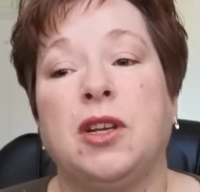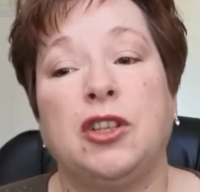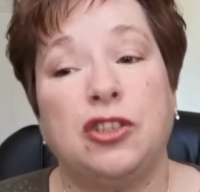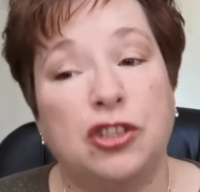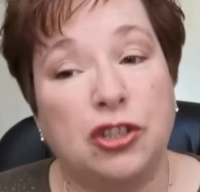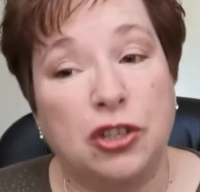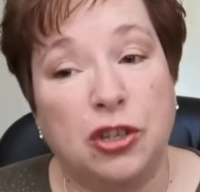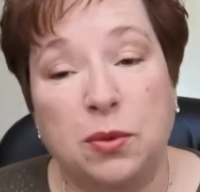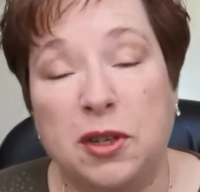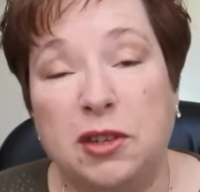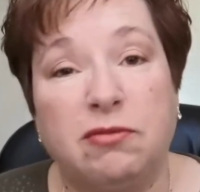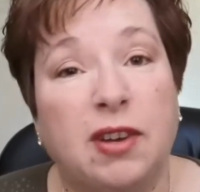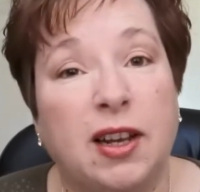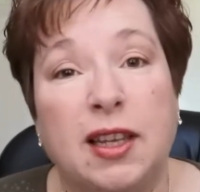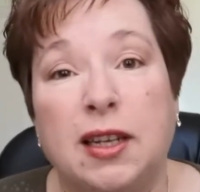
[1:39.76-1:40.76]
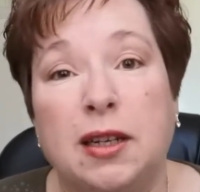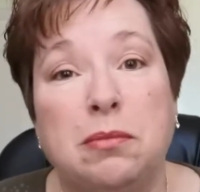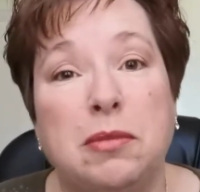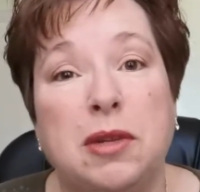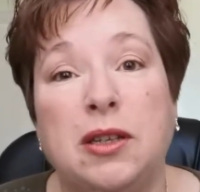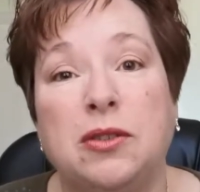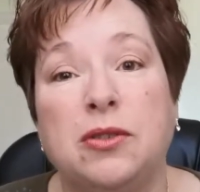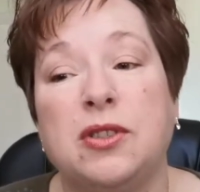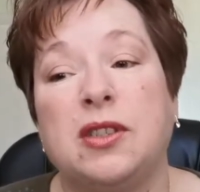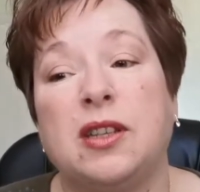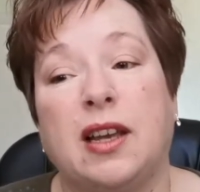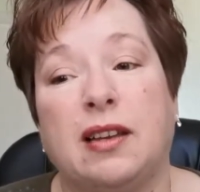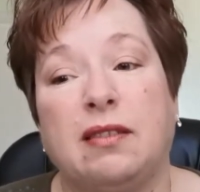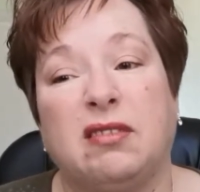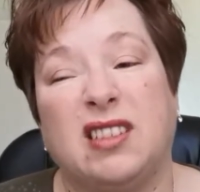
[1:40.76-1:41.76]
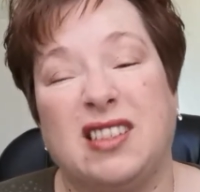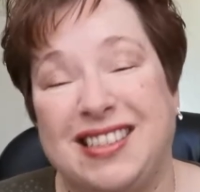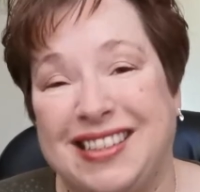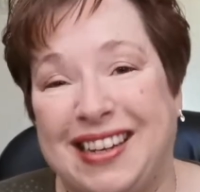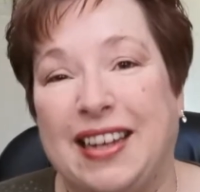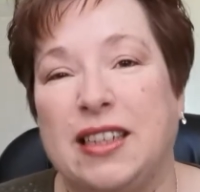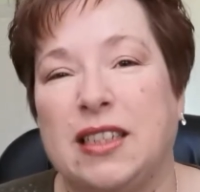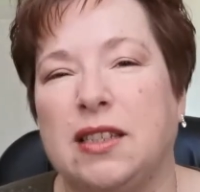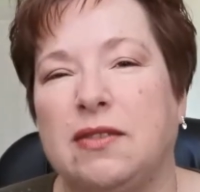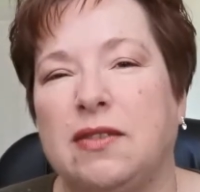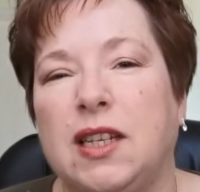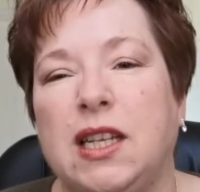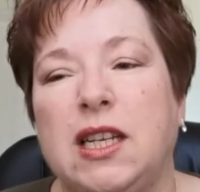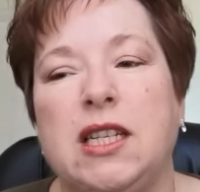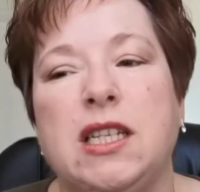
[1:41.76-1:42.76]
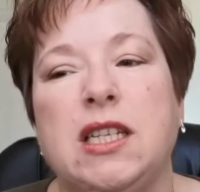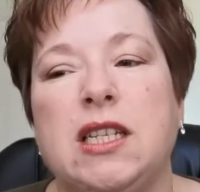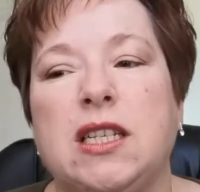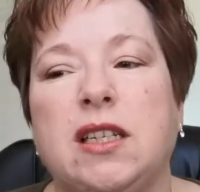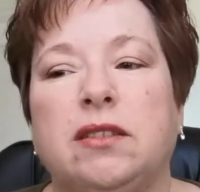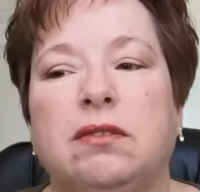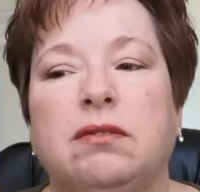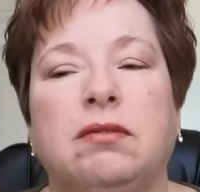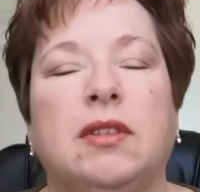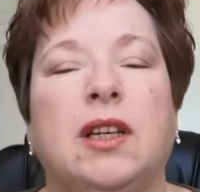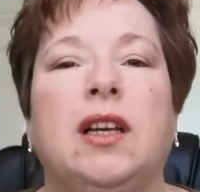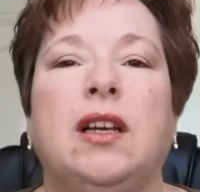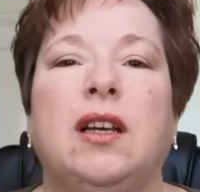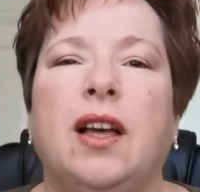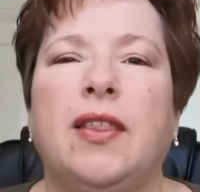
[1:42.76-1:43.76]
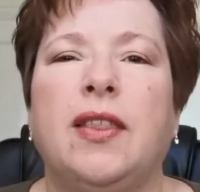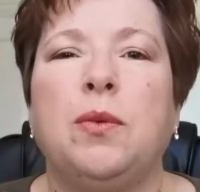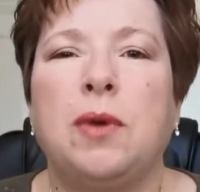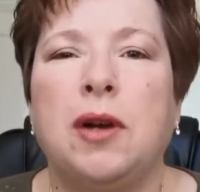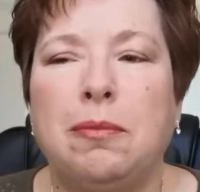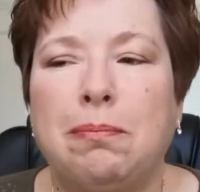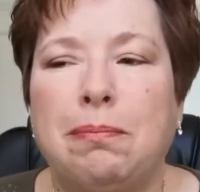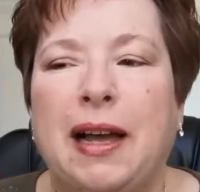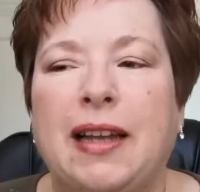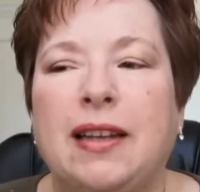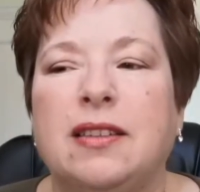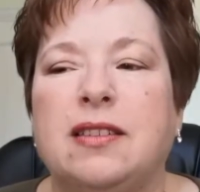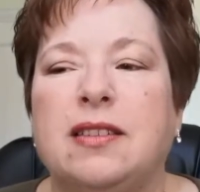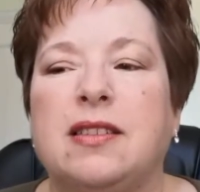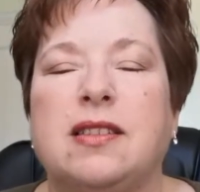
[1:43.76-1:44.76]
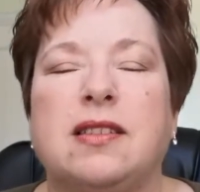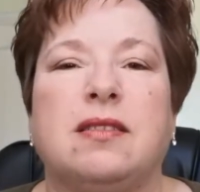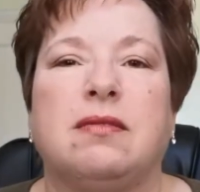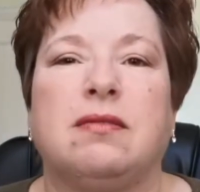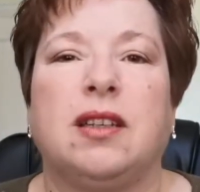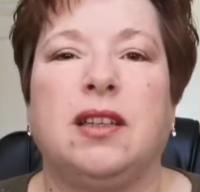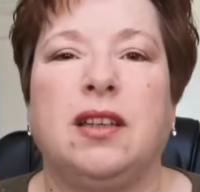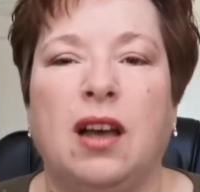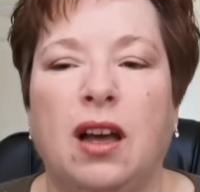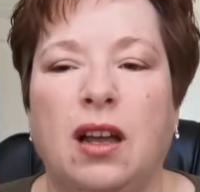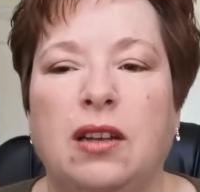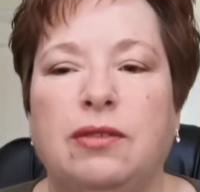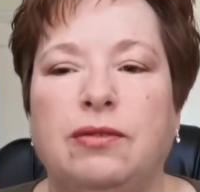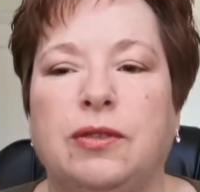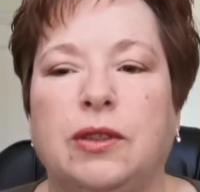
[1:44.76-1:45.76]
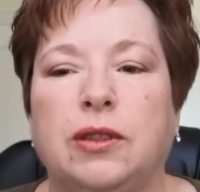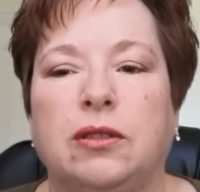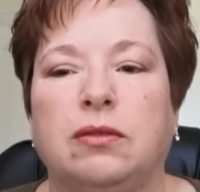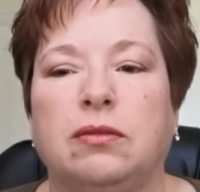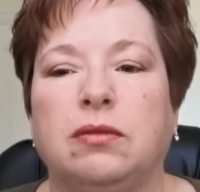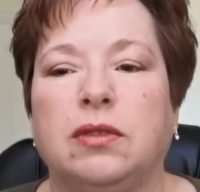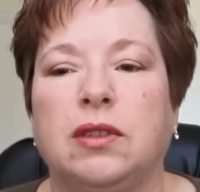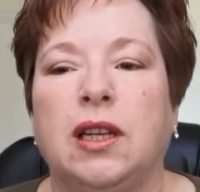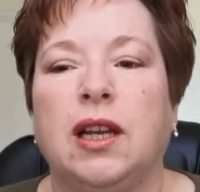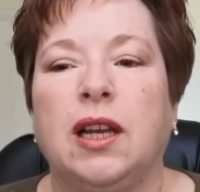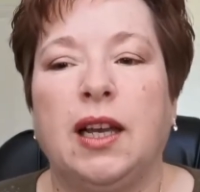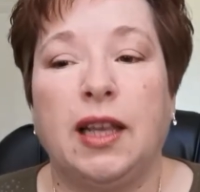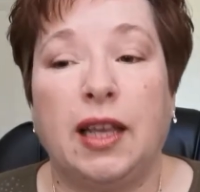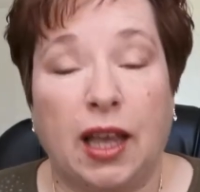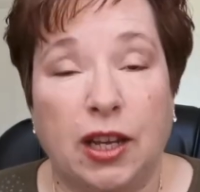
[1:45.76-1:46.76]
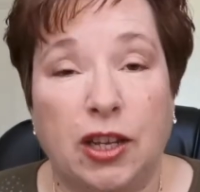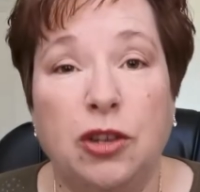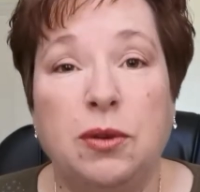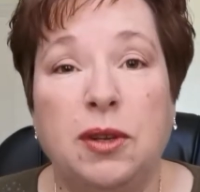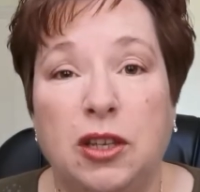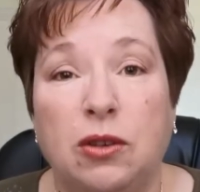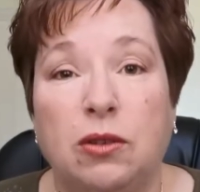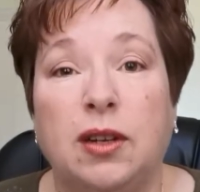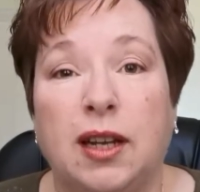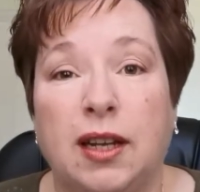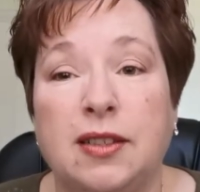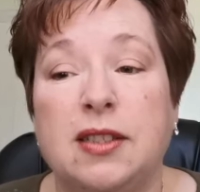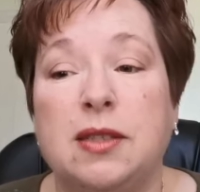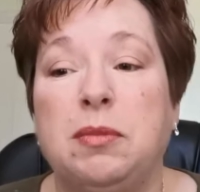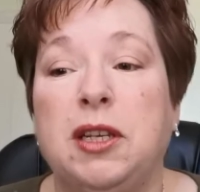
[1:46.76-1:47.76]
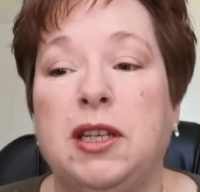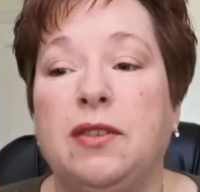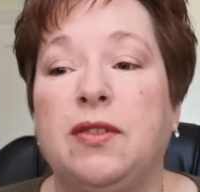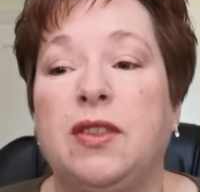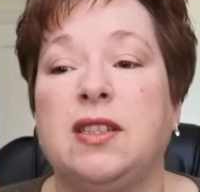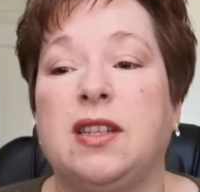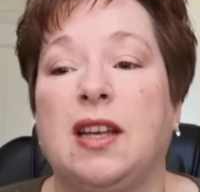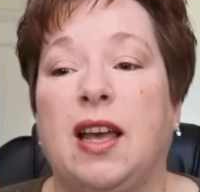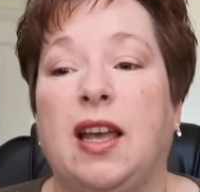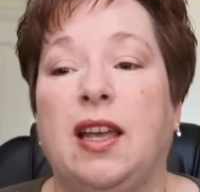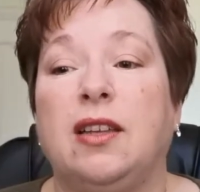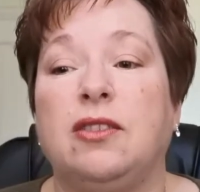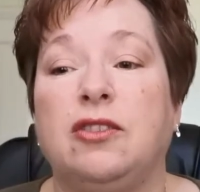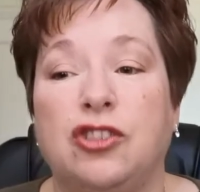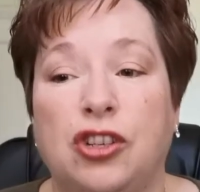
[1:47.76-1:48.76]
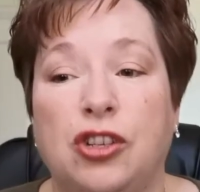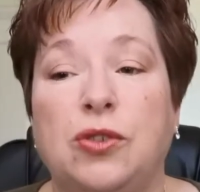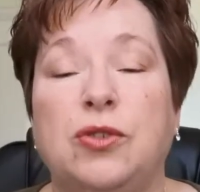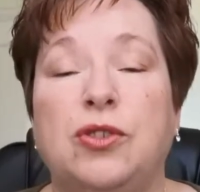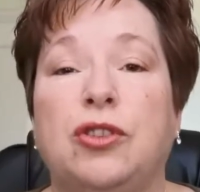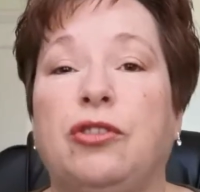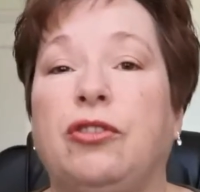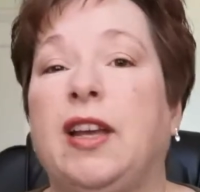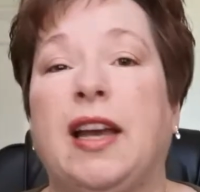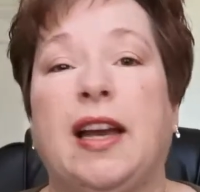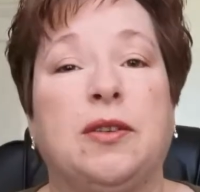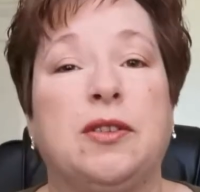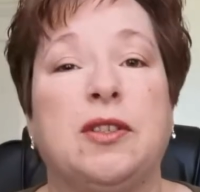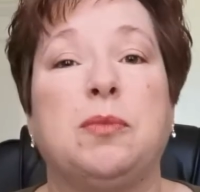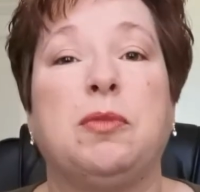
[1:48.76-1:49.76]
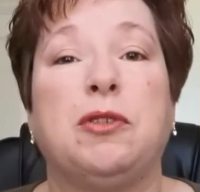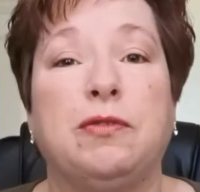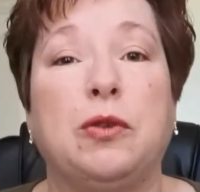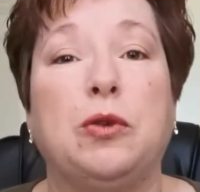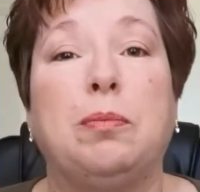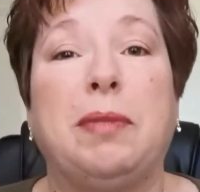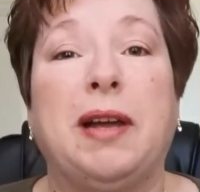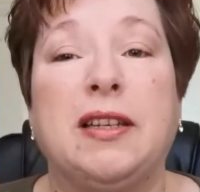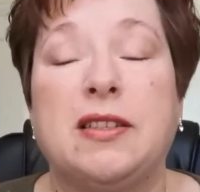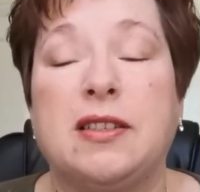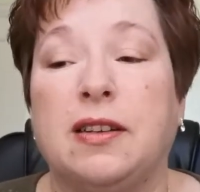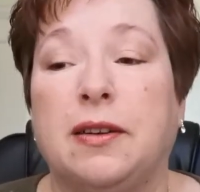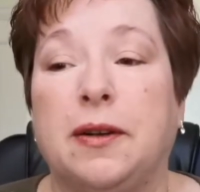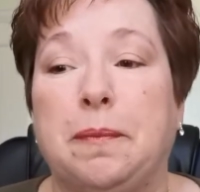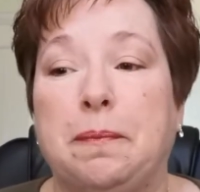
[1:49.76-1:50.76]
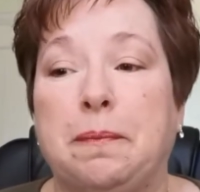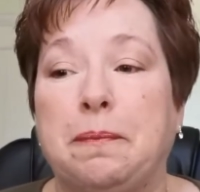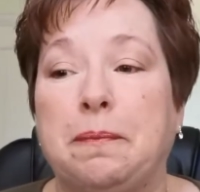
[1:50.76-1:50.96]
Do you eat regular meals and snacks if needed? Are they well balanced and colourful? Can you eat your last meal of the day 2 to 3 hours before bedtime?